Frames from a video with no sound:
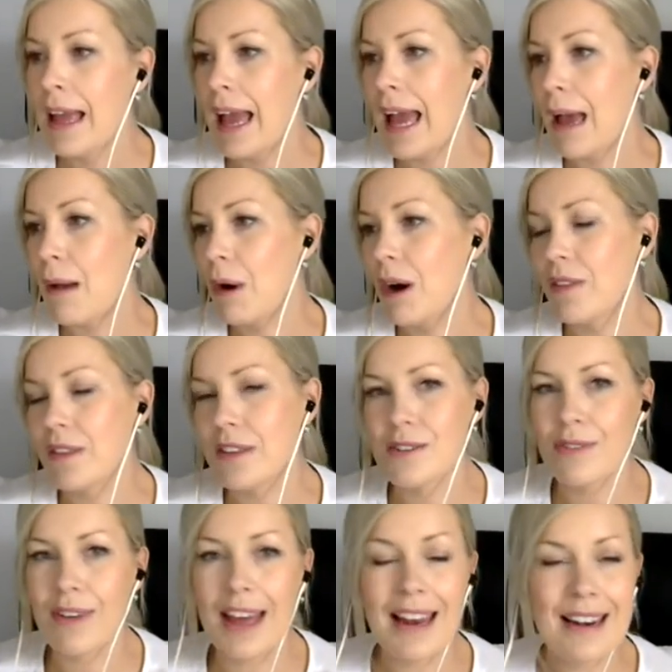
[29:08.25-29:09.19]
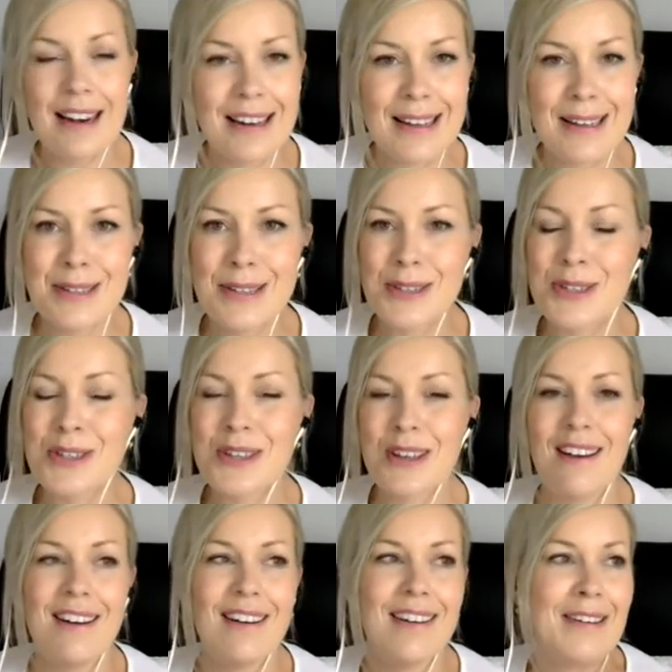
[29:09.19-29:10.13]
um, on the Devel lists,
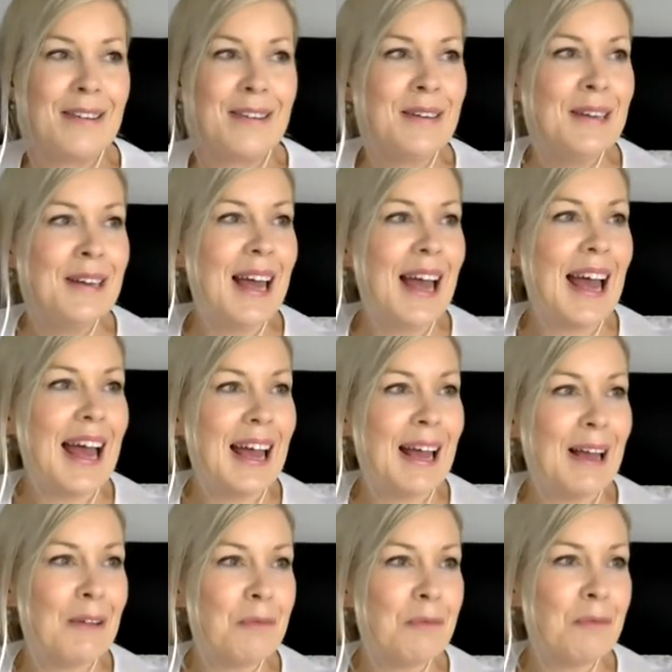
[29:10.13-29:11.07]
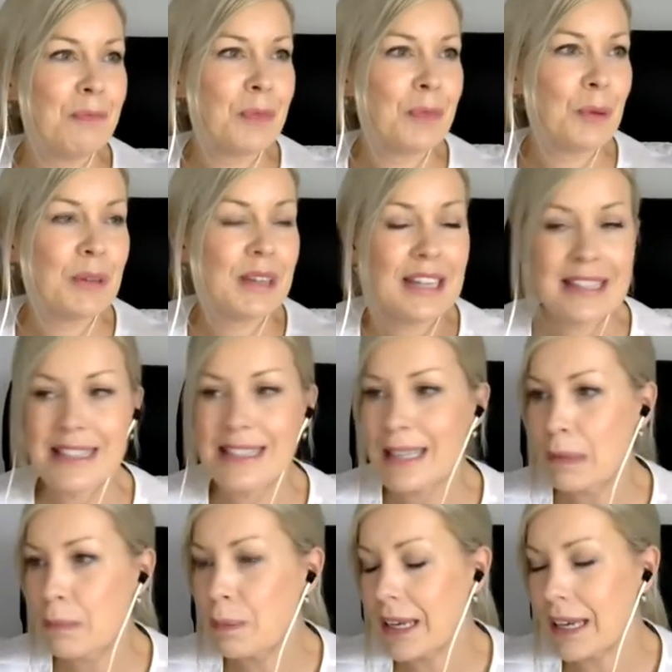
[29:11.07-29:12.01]
on um, within
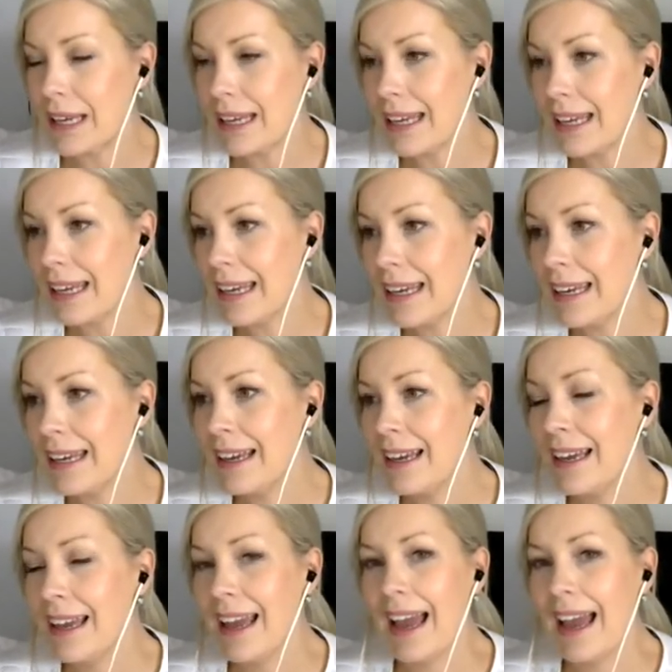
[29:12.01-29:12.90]
CPE,